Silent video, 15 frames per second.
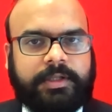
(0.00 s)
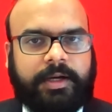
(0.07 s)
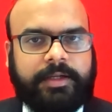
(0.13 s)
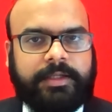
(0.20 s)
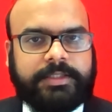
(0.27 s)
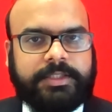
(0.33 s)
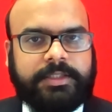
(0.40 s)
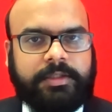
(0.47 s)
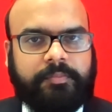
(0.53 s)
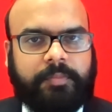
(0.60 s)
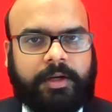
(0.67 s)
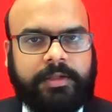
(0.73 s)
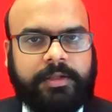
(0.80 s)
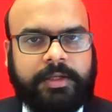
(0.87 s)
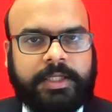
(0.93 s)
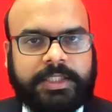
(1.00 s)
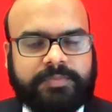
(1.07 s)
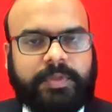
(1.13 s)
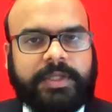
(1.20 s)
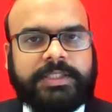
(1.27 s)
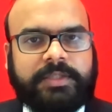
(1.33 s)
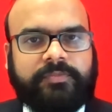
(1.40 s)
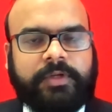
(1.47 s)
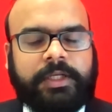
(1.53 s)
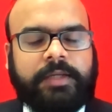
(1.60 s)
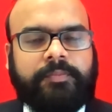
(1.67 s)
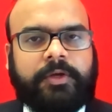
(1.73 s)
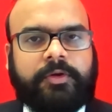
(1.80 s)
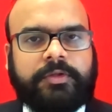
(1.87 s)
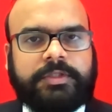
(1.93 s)
highest in demand, specifically
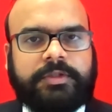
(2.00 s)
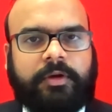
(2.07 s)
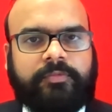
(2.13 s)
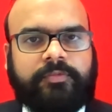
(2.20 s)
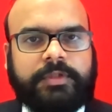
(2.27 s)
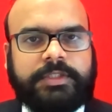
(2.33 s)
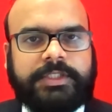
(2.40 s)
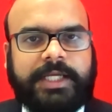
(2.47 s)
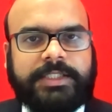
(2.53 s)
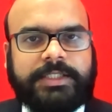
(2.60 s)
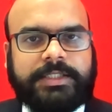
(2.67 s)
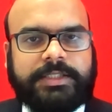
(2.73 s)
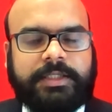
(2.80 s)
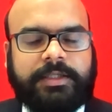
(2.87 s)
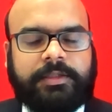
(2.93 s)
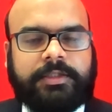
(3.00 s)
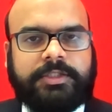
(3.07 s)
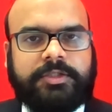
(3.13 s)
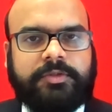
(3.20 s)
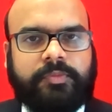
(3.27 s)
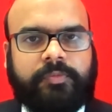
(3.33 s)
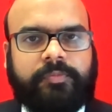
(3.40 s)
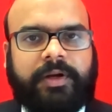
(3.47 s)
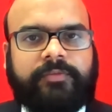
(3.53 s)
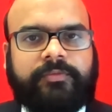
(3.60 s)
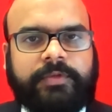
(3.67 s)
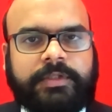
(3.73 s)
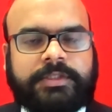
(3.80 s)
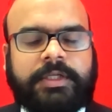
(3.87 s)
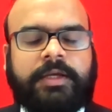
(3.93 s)
because of the changes in consumer
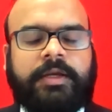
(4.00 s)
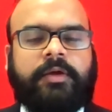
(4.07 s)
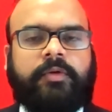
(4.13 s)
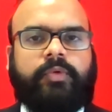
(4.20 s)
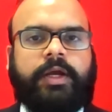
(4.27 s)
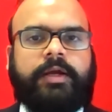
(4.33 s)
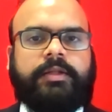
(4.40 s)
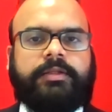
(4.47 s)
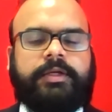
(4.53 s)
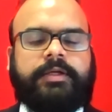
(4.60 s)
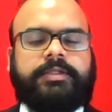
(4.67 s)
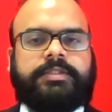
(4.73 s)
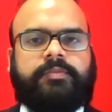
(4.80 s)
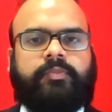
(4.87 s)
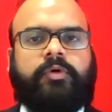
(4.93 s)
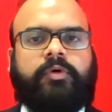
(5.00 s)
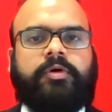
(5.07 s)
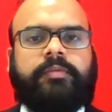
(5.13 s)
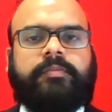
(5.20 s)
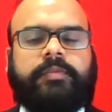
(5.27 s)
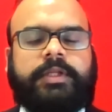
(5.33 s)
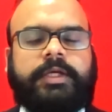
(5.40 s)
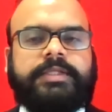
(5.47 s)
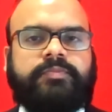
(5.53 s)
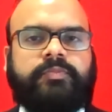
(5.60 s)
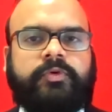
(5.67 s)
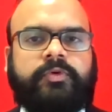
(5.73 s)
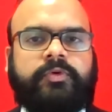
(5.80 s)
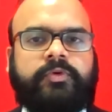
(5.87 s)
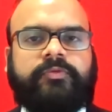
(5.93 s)
preference, where there's
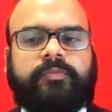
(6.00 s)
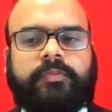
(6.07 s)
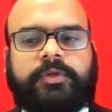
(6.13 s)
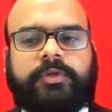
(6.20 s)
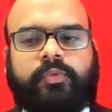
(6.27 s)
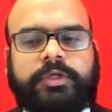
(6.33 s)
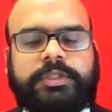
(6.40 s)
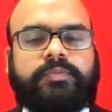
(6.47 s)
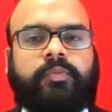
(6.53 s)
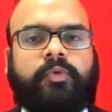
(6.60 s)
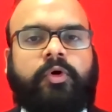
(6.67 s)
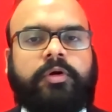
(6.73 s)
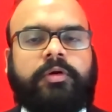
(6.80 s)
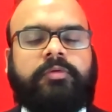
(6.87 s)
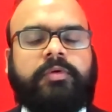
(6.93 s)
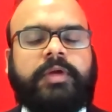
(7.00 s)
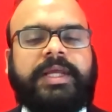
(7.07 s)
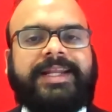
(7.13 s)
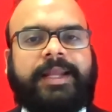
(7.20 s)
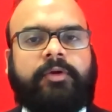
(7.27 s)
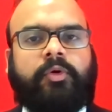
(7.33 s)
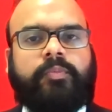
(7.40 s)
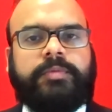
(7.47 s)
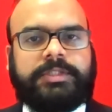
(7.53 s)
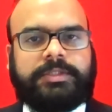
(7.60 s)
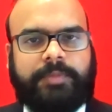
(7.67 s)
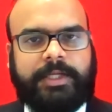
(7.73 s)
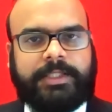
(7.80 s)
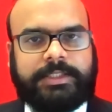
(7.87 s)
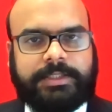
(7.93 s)
move towards more green and open
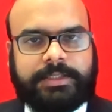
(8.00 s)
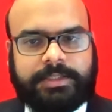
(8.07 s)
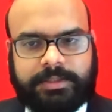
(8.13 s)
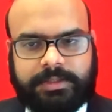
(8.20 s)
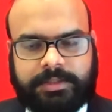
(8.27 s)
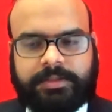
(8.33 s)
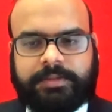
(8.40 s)
spaces.